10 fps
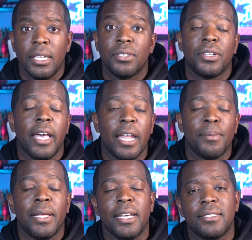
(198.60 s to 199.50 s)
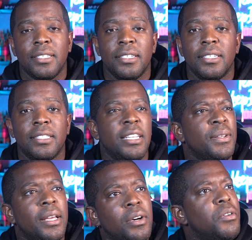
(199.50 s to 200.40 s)
So they had him last year, and then
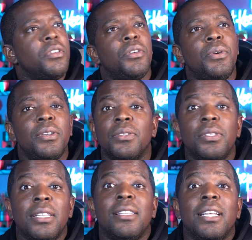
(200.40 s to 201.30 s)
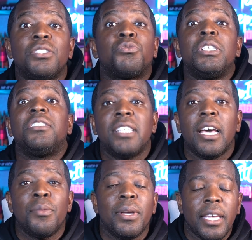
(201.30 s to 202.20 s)
they're like, oh, you know what? Let's re
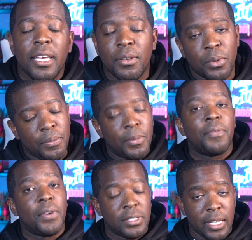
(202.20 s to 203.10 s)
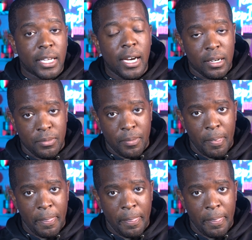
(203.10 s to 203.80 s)
sign him again. Well, but first they cut him.